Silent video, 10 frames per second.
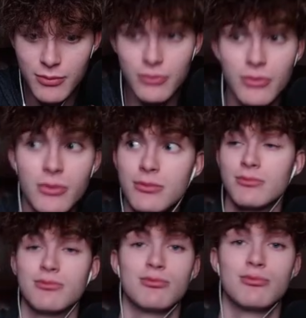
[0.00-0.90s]

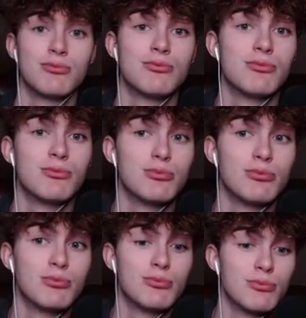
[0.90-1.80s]

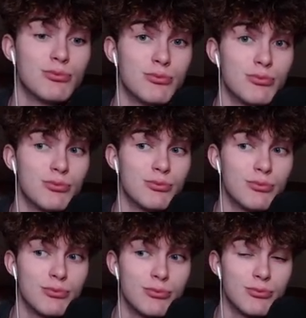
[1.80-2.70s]

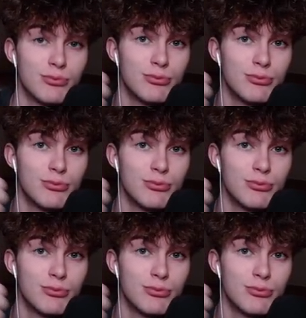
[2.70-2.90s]
(no one is talking)